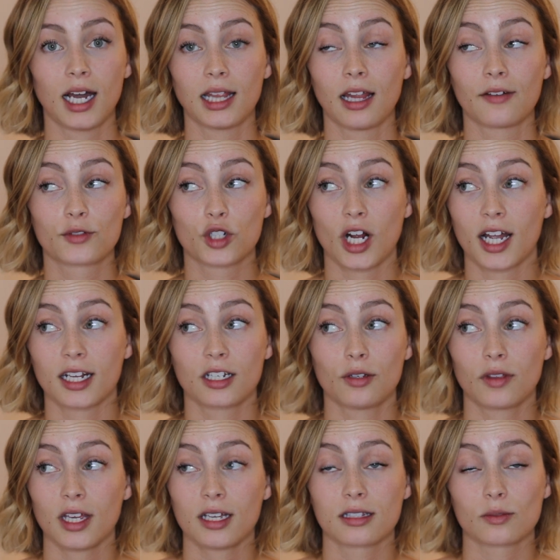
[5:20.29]
love trying new
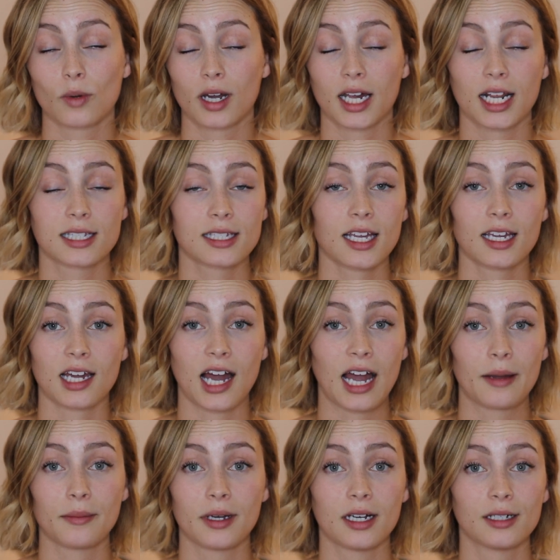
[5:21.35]
things. What can I say?
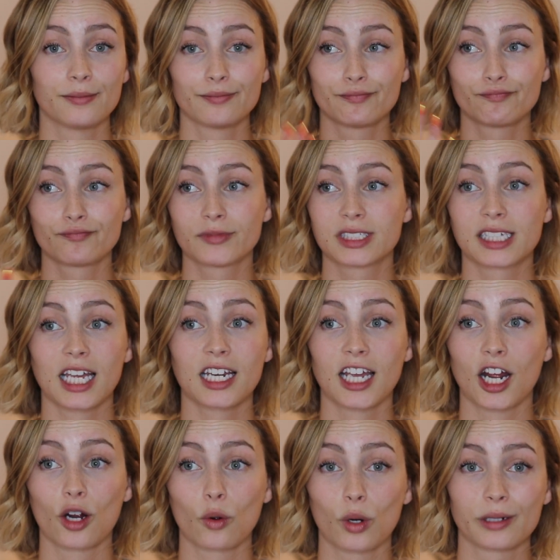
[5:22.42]
I'm a
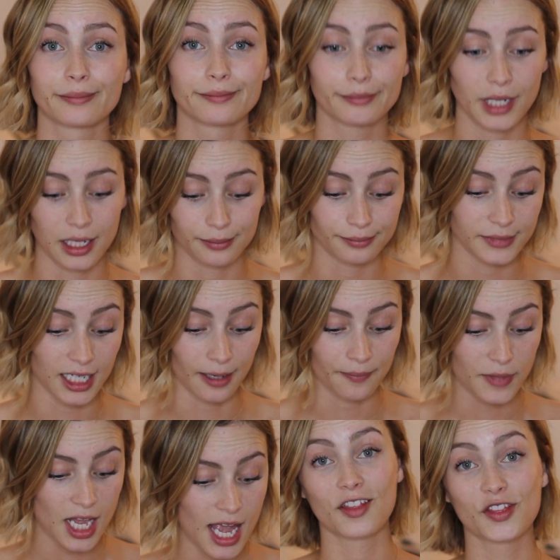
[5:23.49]
skincare whore. But yeah,
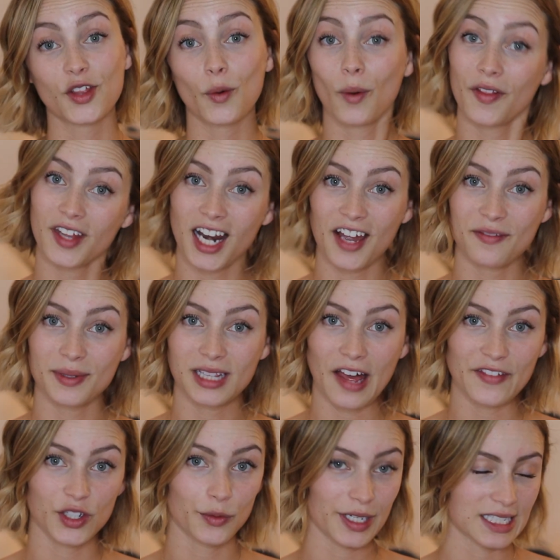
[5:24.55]
the one that I've been
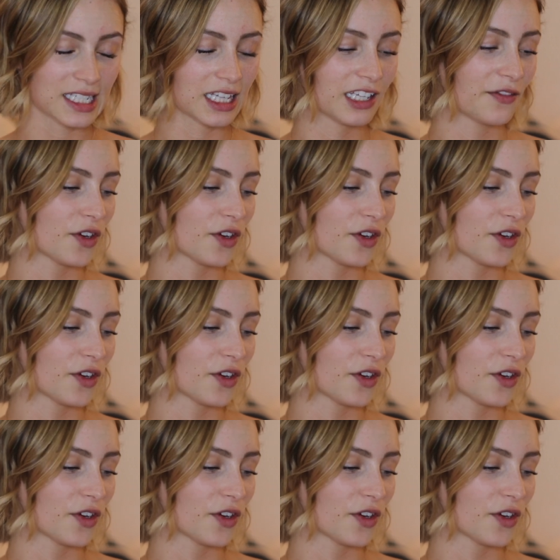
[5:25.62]
loving recently